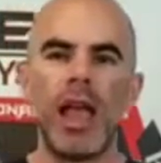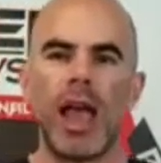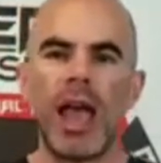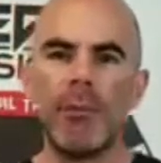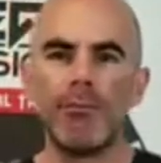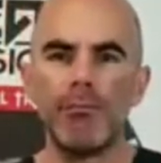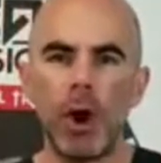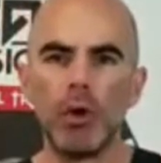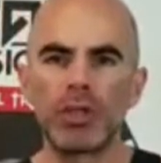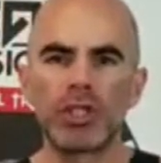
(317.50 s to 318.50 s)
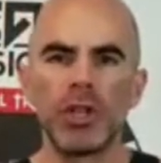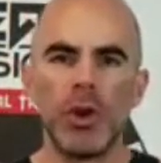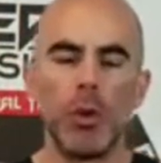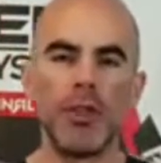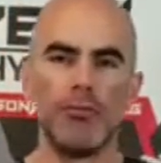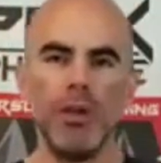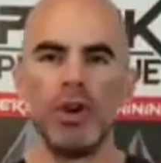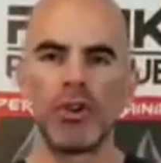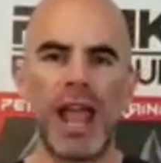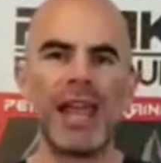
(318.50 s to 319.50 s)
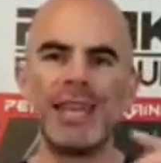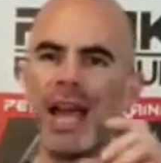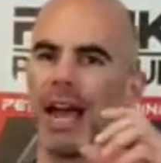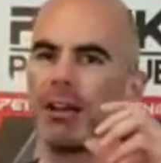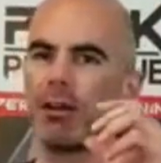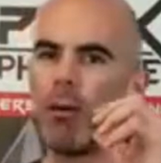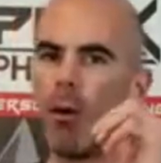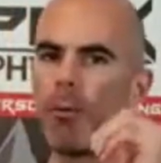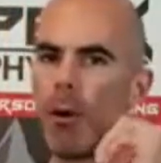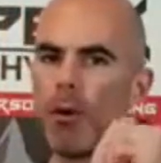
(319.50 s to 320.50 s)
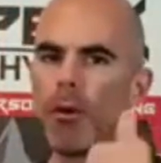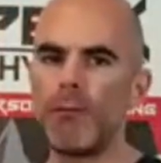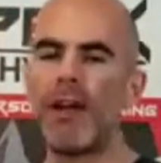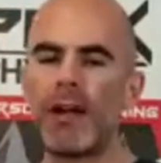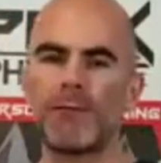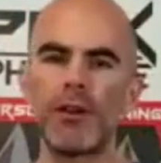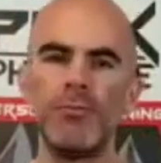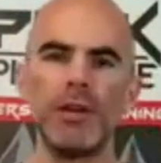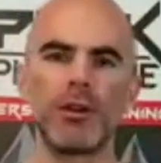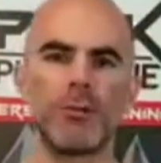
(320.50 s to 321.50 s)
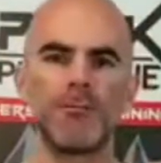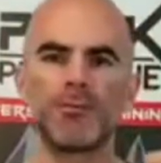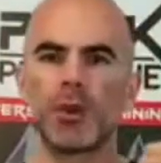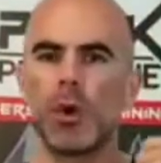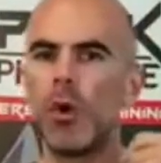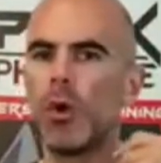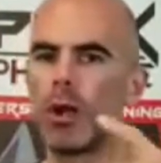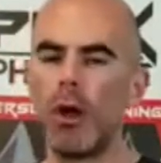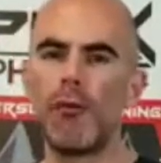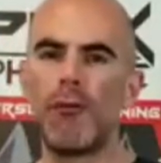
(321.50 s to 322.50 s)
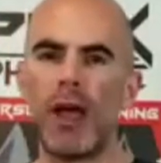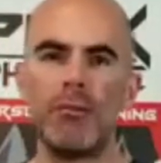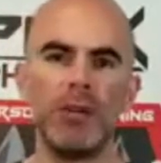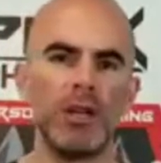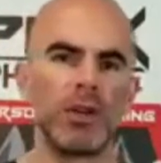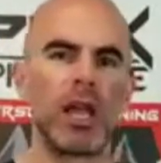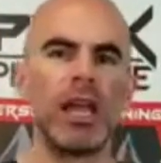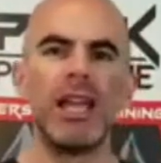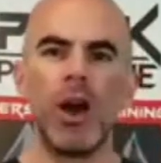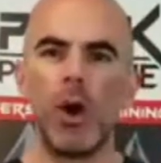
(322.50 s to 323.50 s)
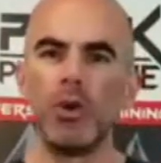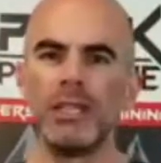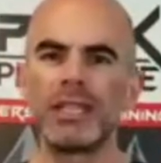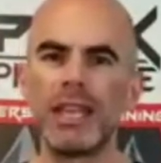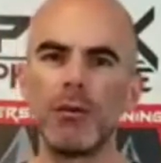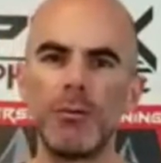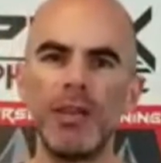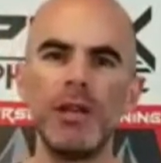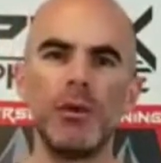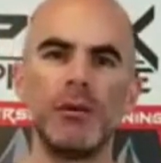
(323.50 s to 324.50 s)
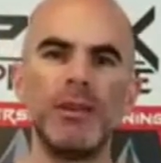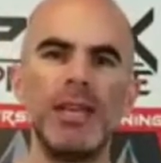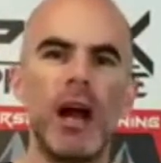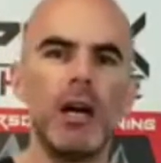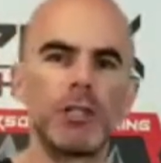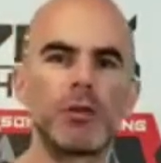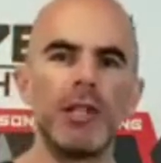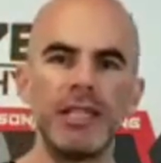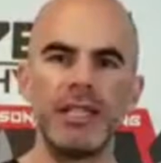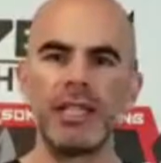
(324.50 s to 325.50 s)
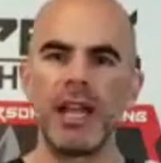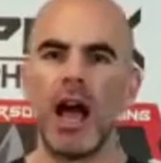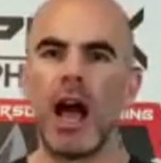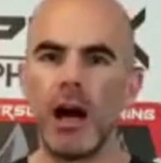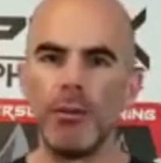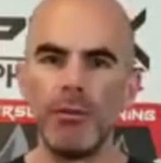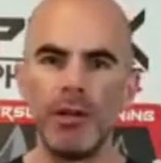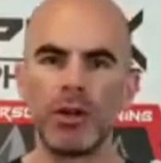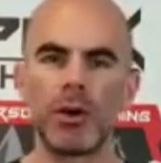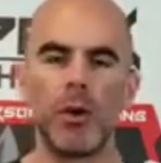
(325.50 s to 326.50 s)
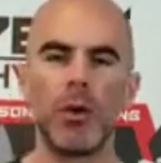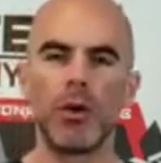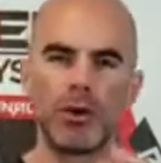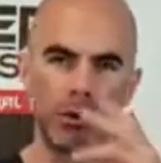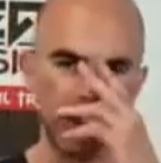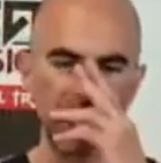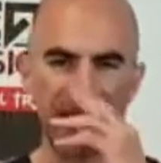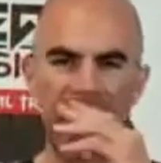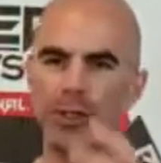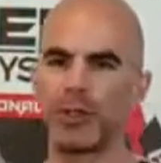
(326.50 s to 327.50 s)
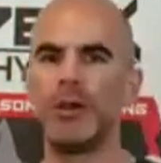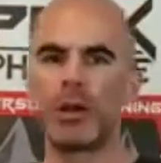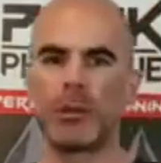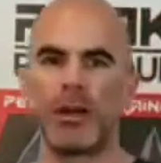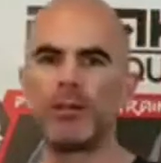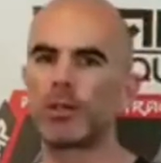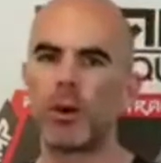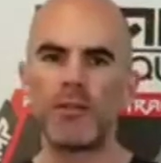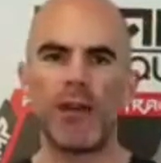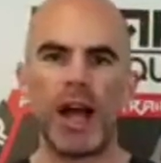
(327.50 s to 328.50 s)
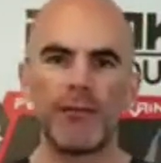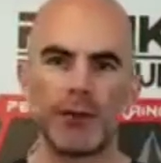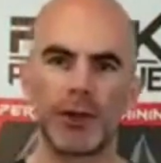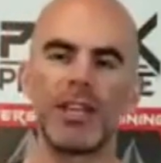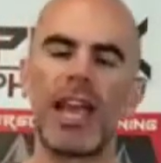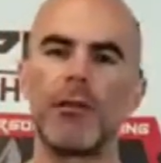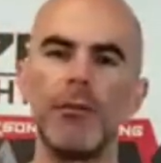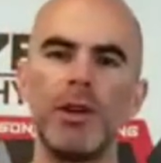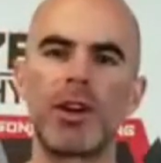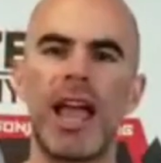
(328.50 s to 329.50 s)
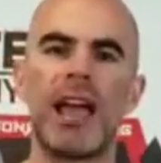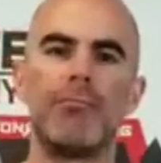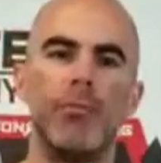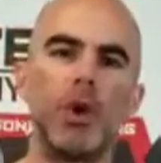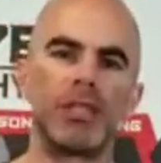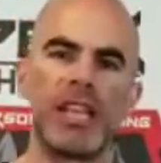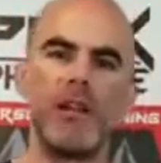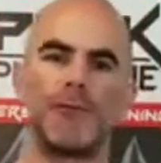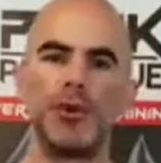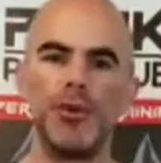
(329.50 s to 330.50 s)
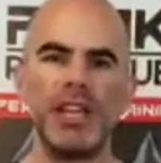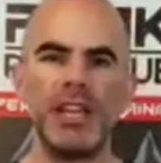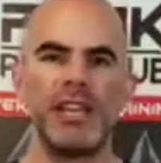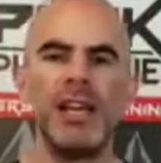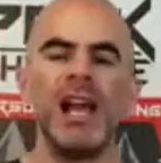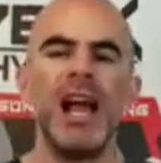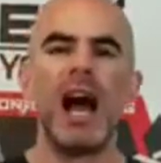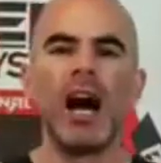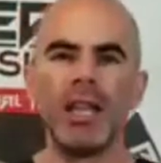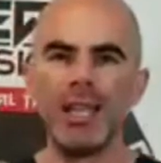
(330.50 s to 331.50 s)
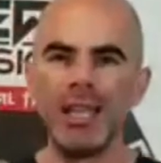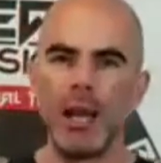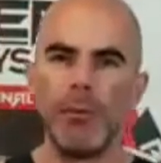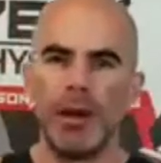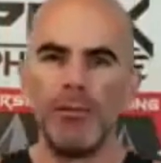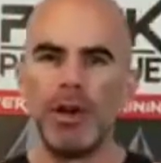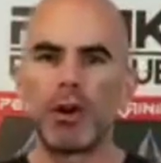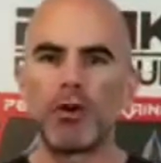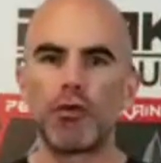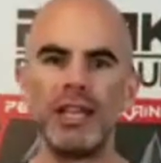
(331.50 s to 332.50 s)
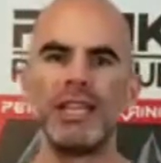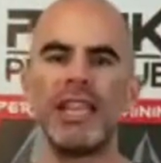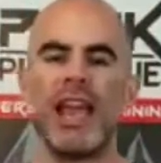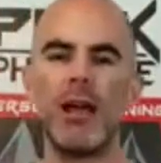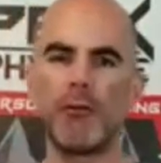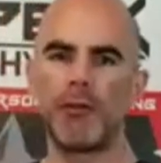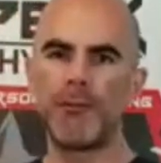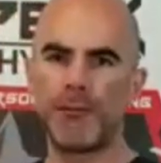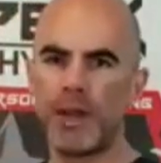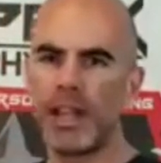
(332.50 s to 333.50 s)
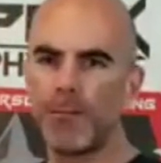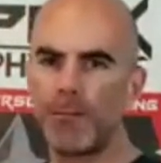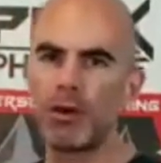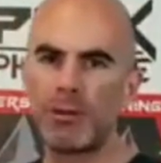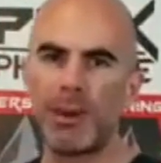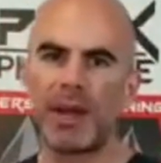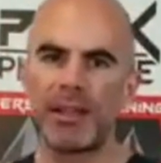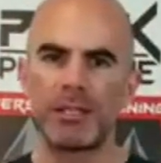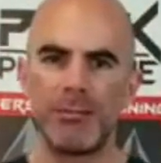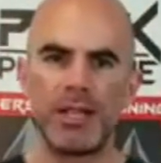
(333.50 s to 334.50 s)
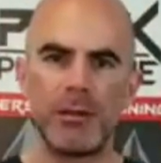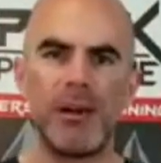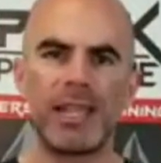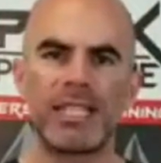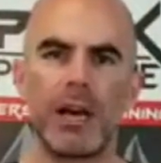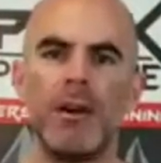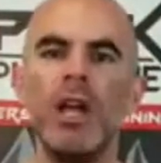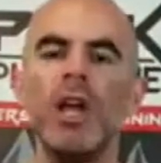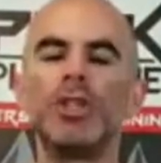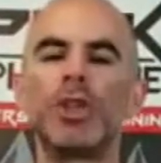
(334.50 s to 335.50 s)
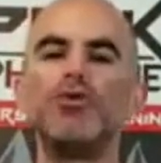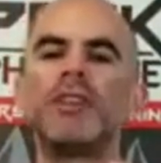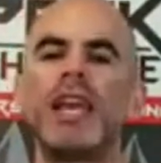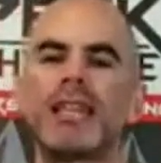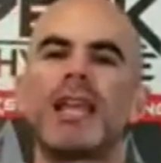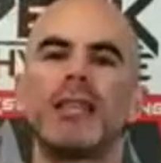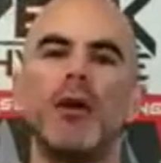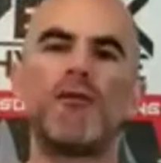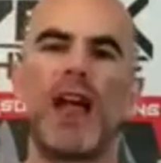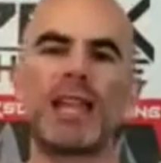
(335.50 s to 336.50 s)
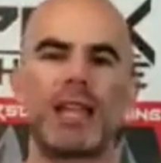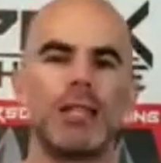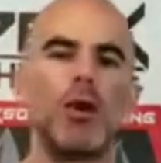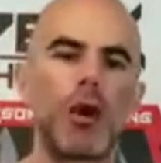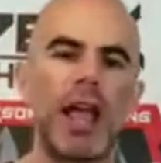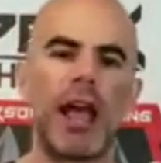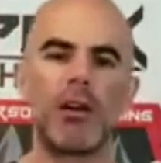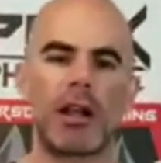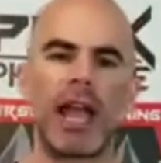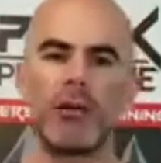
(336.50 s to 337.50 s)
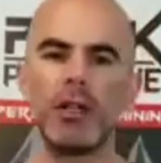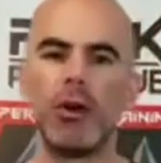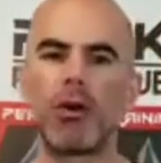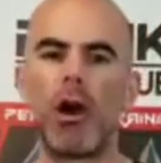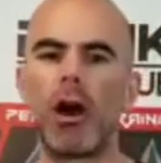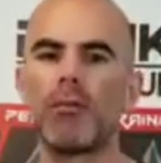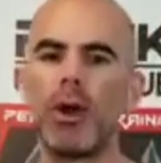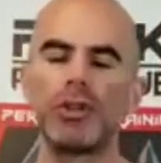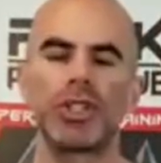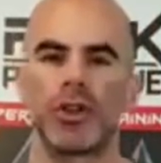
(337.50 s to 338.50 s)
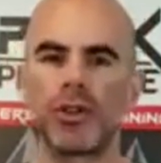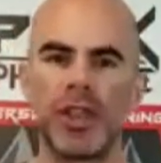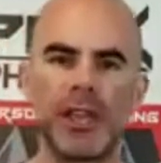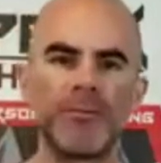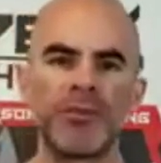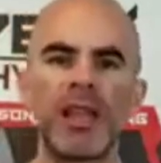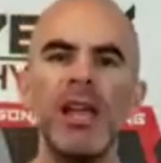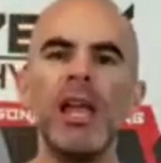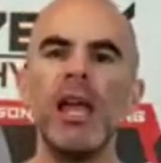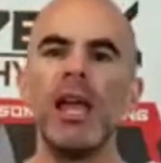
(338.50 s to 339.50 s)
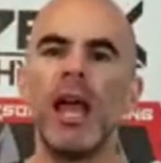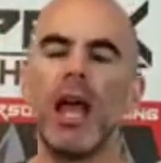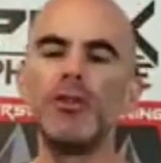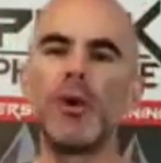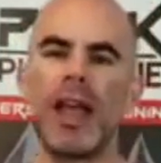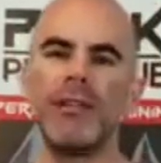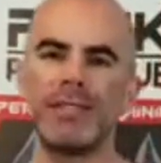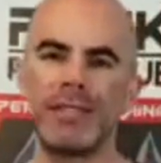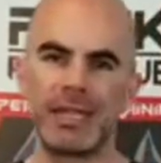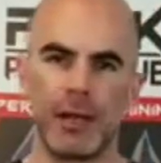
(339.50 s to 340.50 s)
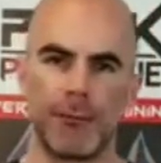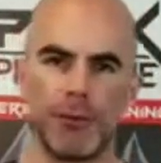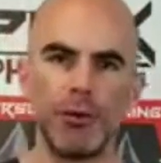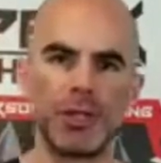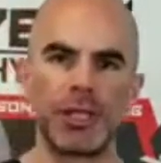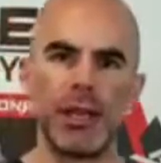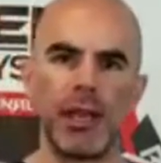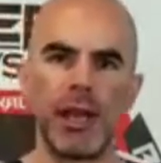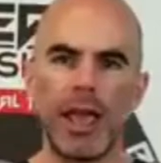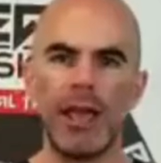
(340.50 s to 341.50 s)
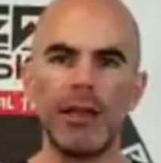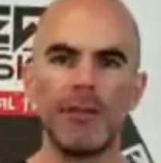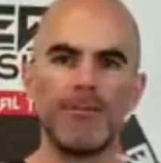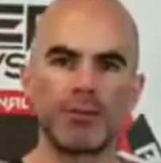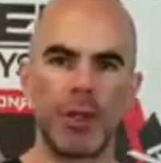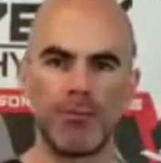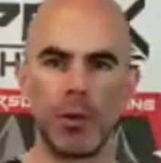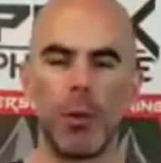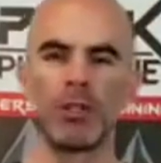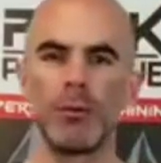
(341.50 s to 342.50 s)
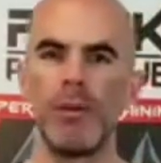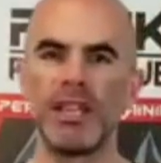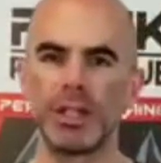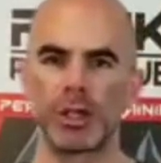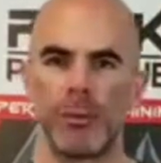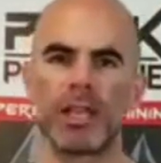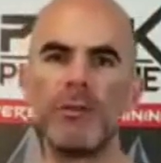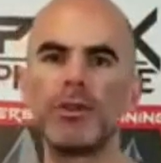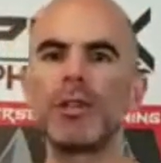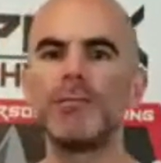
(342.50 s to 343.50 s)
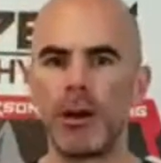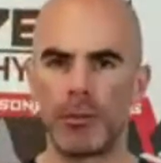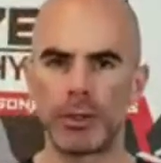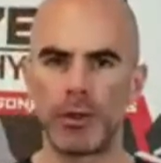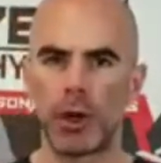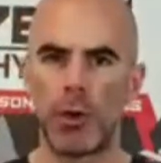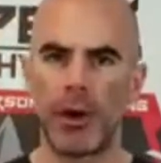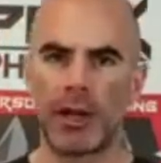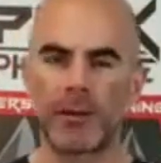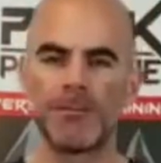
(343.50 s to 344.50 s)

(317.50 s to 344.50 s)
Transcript: at most with milk, and not fat-free milk or low-fat milk. Only thing would be would be unsweetened almond milk or the cashew milk or whatever, twenty-five, thirty calorie milk at most. If you need a little bit of milk, really every freaking protein powder is meant to be by itself. So you get that low fat, that low cal- calorie, low carb, low sugar thing, and you go add these things like fruits and the, the ones we mentioned. So I'm going to give you some numbers real quick.